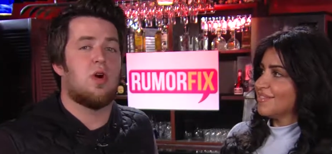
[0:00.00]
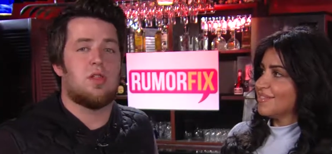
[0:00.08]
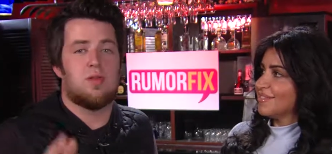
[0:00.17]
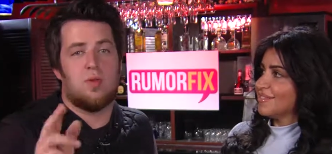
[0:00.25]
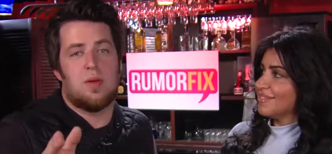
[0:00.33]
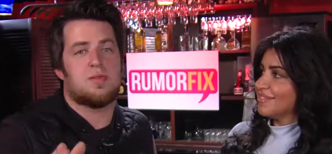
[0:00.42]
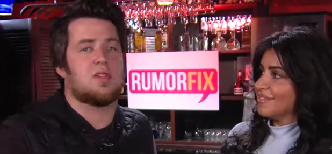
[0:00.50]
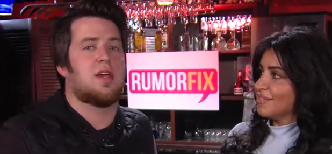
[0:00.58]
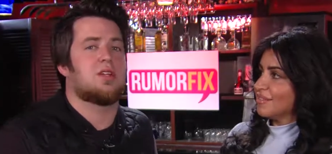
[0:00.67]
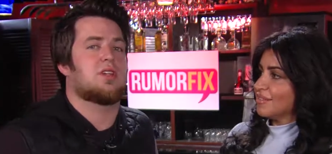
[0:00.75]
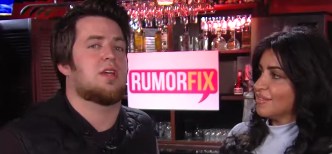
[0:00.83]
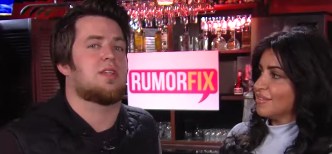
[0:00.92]
Speaker 1: go out on the website
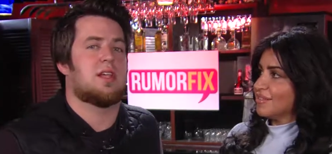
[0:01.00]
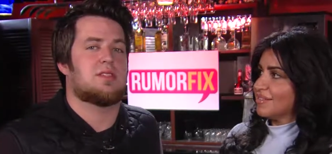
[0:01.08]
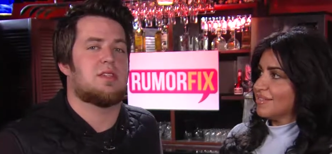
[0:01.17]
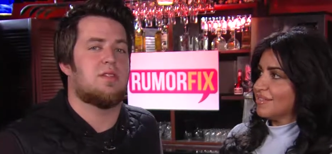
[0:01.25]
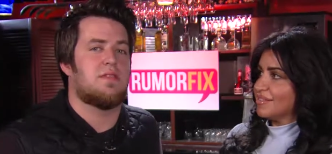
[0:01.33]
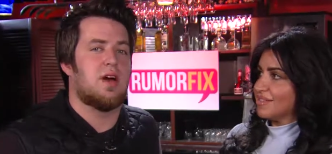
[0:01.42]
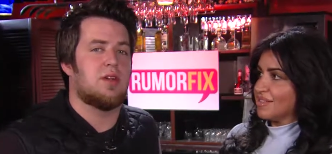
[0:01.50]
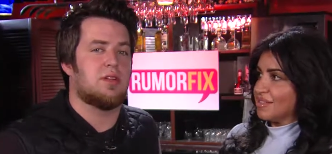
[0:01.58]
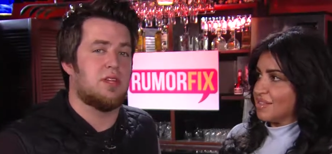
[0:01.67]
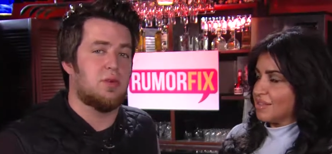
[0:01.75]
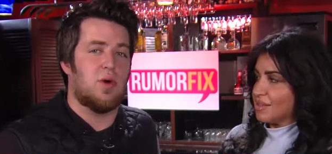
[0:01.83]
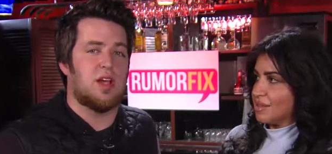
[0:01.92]
and check that stuff out at
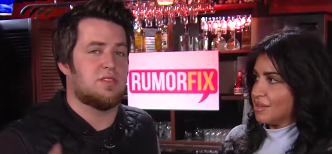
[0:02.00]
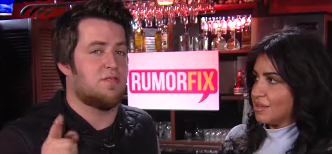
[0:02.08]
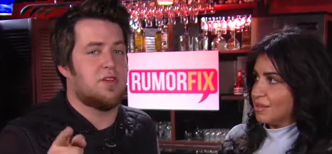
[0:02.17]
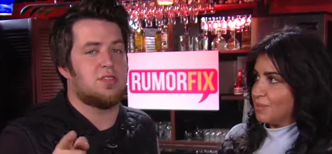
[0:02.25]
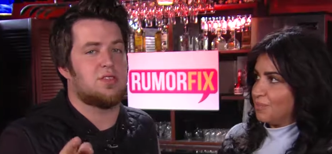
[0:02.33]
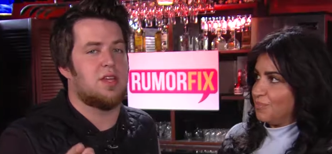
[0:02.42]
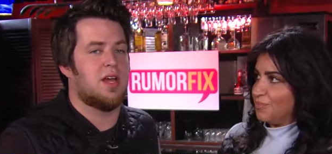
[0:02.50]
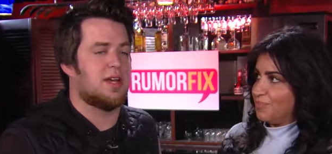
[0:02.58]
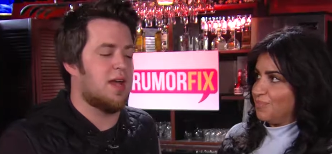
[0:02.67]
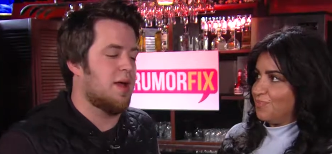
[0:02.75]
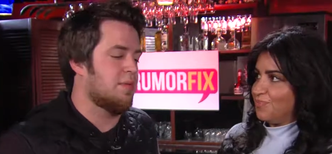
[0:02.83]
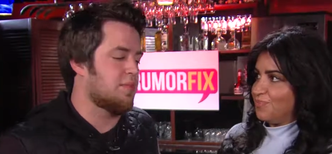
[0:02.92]
lee dewyze official dot
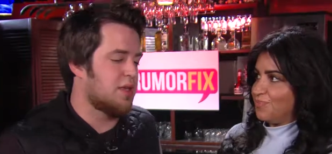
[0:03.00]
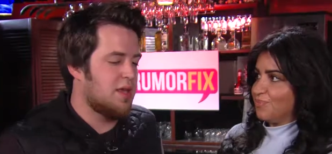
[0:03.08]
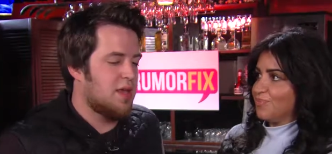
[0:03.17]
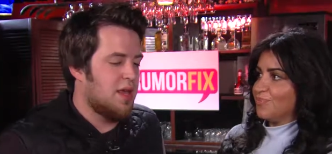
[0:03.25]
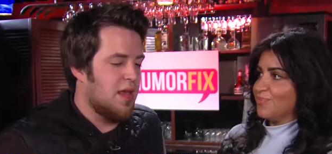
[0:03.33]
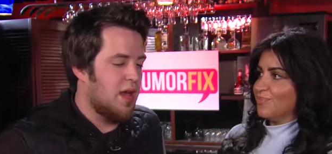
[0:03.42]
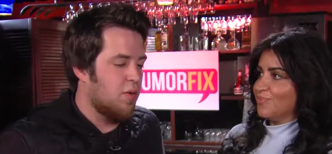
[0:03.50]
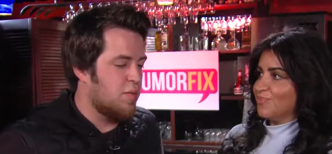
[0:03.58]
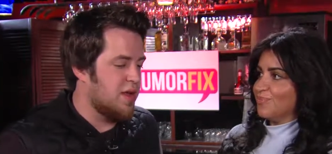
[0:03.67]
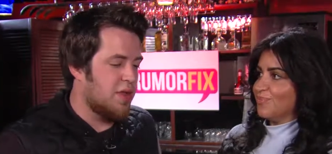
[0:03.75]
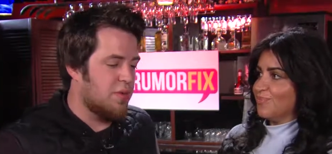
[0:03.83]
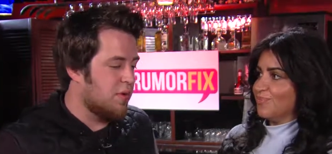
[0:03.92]
com. Uh, we'll
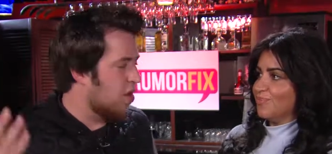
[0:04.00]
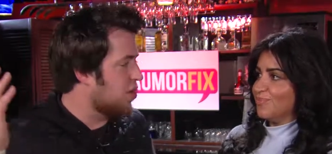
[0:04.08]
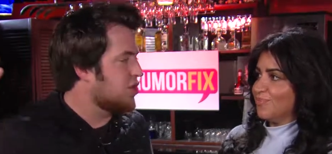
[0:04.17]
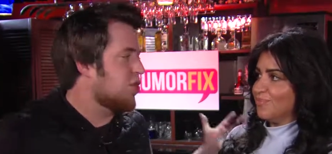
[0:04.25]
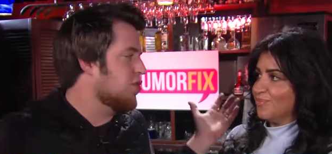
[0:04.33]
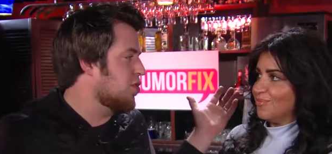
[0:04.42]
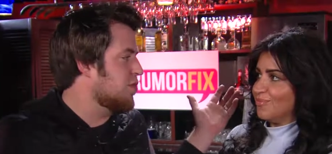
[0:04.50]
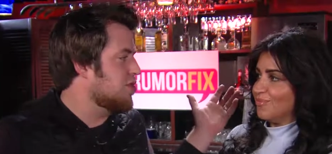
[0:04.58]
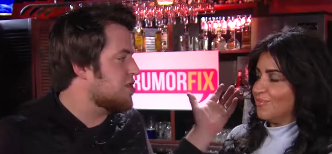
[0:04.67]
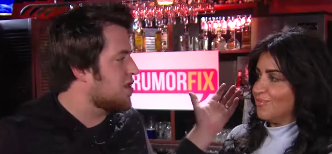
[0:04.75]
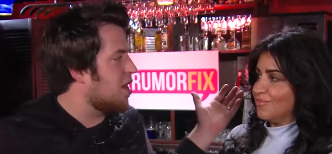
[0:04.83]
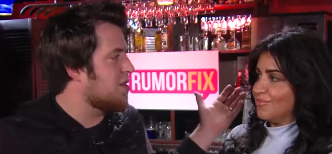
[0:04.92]
be on the road doing new
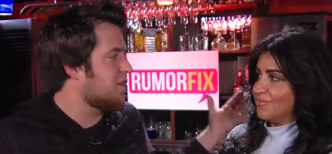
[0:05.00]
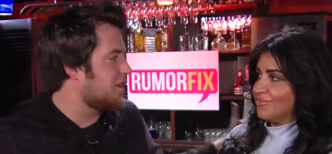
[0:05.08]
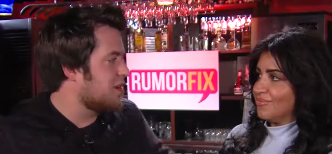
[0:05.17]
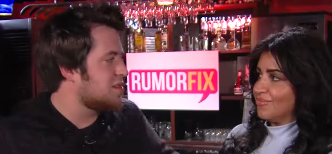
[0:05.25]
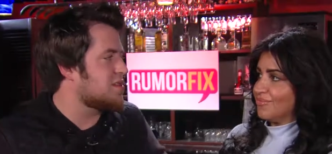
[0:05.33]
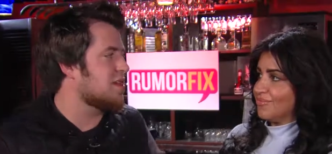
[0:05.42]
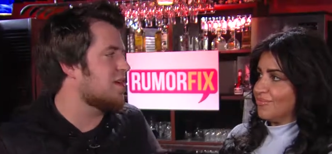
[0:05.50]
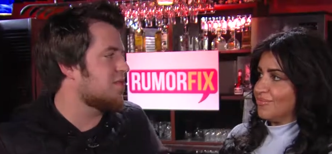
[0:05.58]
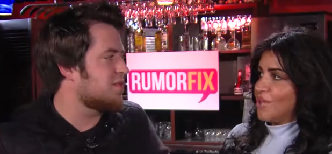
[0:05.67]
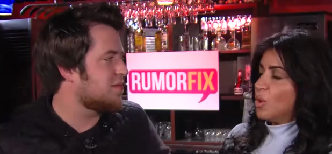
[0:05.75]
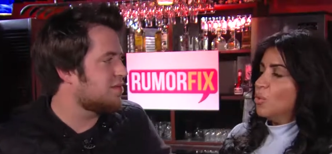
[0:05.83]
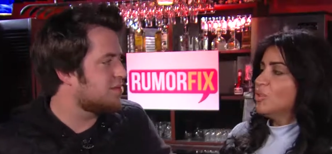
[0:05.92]
music, all the fun stuff.
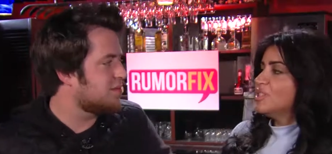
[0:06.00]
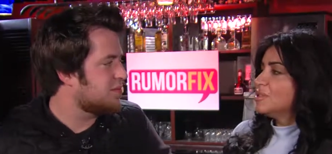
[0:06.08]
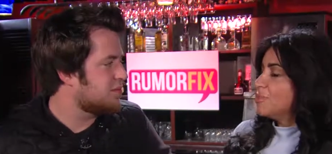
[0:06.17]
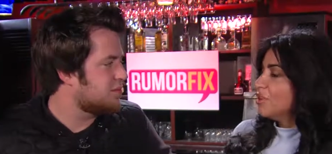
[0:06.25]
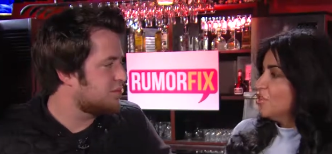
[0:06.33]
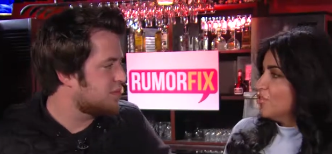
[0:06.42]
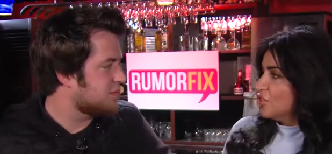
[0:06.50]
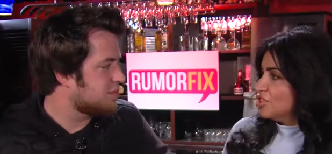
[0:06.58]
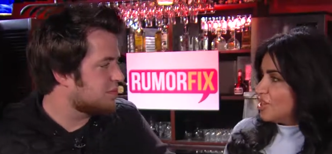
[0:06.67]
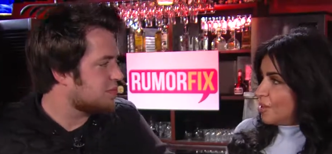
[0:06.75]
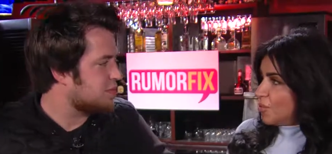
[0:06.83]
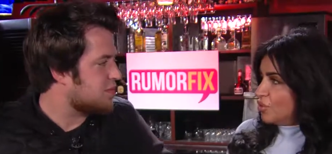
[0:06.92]
Speaker 2: Will this be your
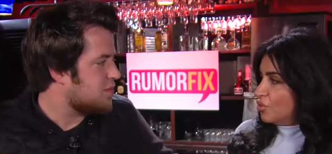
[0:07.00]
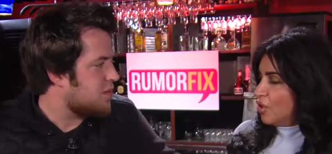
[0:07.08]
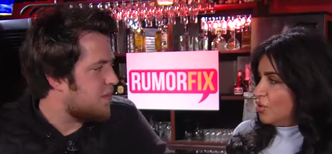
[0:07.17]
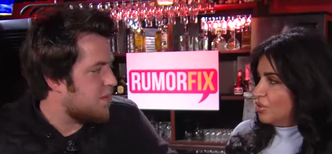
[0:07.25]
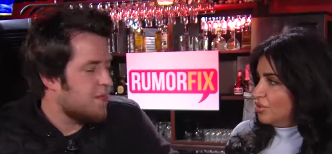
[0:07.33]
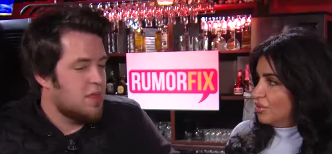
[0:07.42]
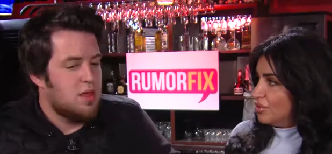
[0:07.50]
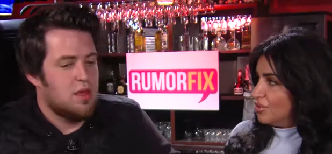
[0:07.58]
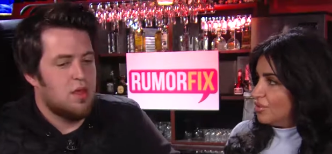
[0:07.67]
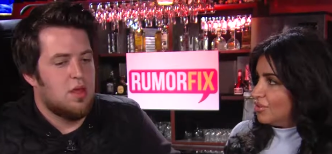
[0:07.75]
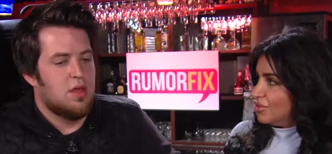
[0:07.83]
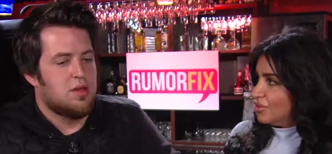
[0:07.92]
first time on the road?
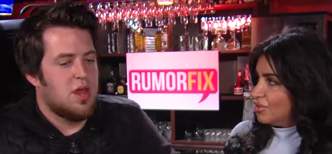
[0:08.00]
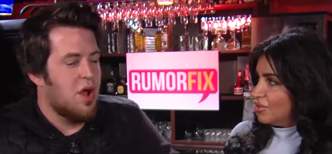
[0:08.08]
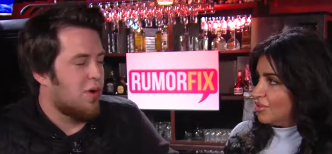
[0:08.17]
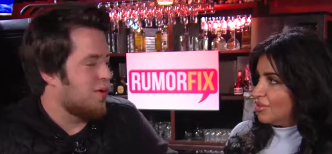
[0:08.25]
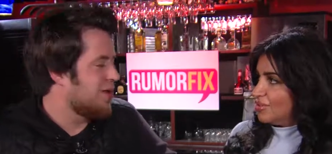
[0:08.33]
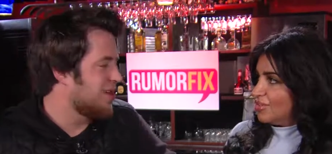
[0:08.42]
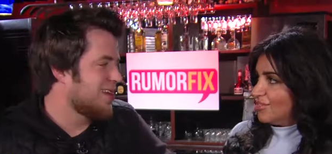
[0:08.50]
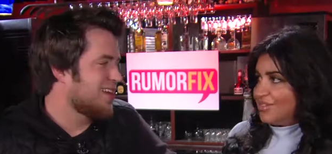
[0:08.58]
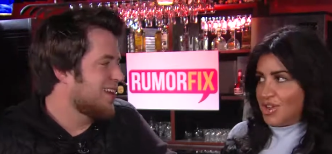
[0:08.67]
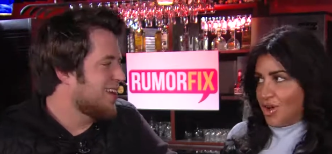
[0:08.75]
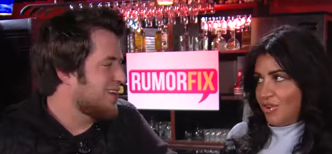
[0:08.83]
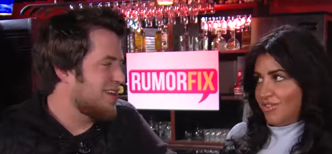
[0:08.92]
No.
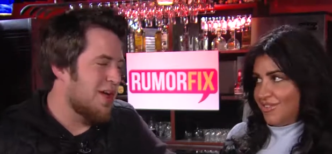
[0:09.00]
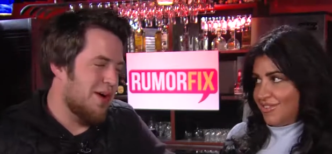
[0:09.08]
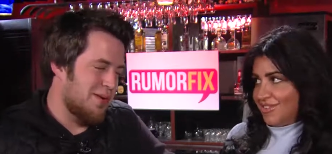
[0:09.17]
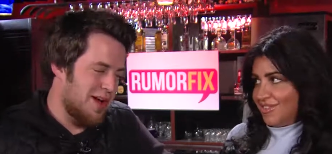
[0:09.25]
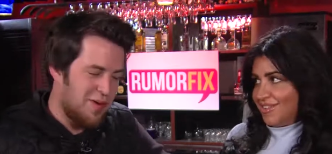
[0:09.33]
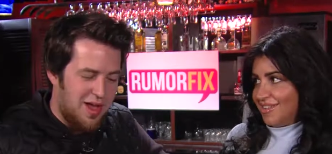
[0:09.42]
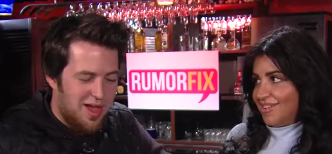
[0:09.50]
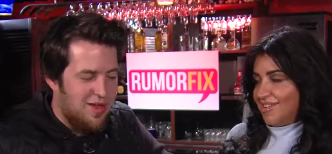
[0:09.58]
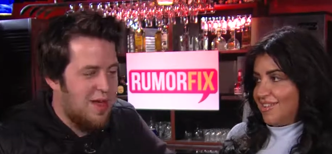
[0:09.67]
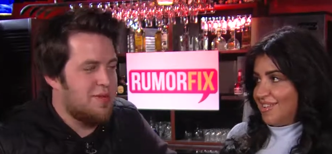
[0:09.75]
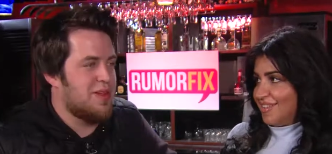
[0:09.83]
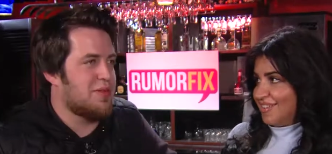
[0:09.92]
No.
Speaker 1: No.
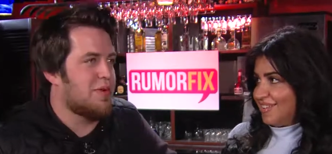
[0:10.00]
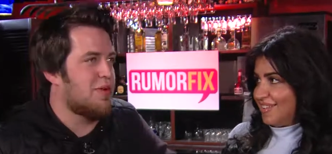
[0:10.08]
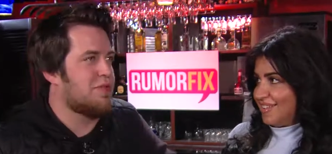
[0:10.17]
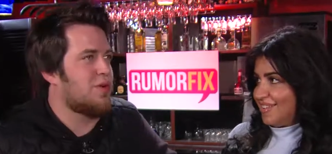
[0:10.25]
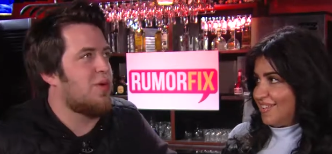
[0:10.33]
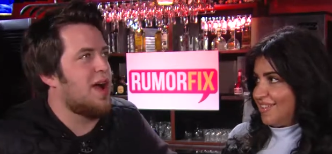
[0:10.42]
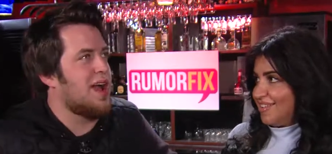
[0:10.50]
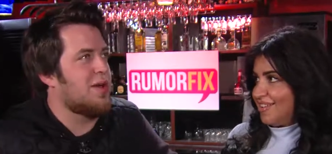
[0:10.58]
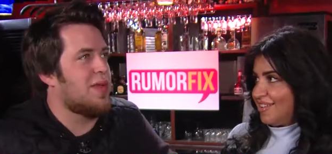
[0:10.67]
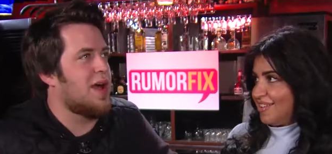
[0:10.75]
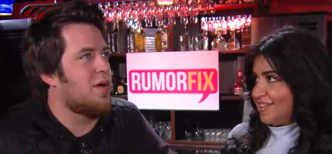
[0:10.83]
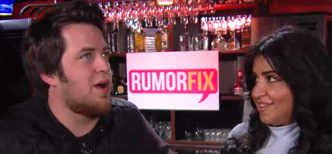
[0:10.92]
I, I've been on the road for a
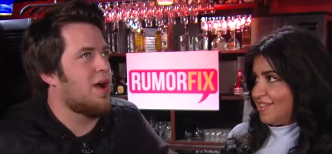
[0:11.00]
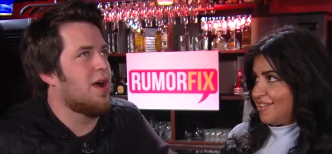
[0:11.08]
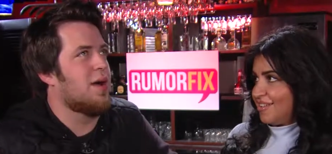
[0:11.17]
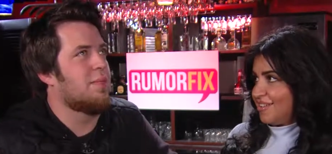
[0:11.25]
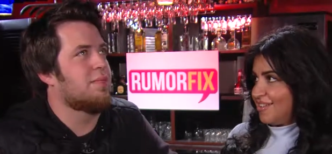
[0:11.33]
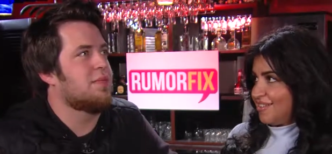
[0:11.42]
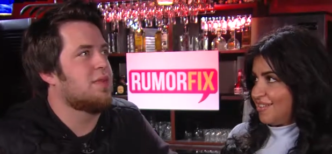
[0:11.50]
while now. Um,